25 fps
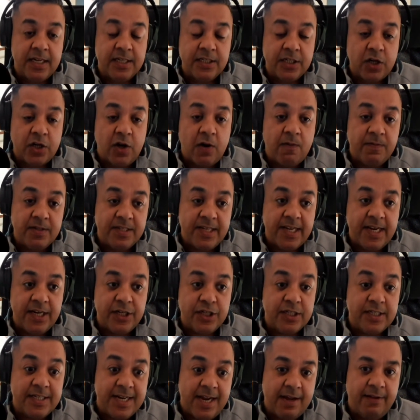as a
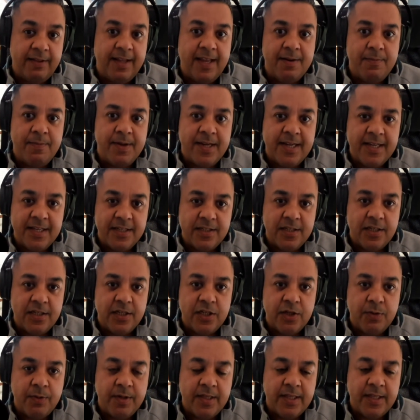conversation has now led me into
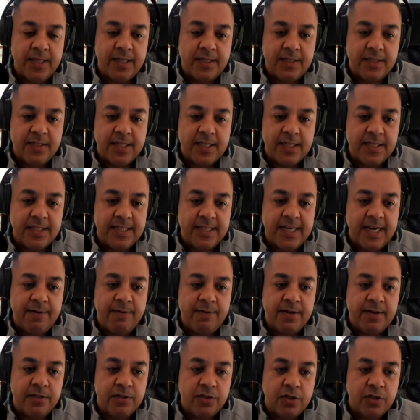doing this this series.